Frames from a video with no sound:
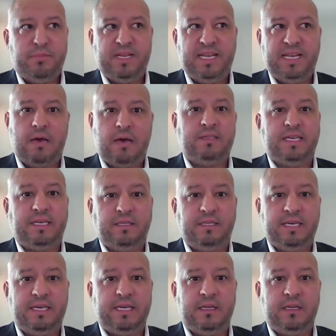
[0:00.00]
but now they mm-hmm.
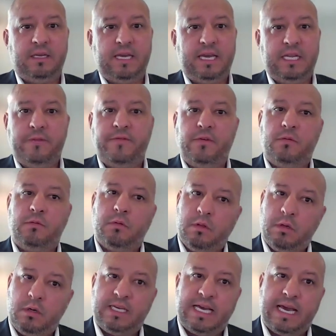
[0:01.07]
did. And if you
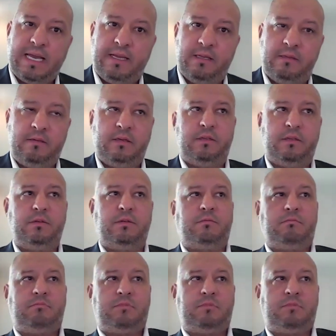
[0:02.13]
look at it and you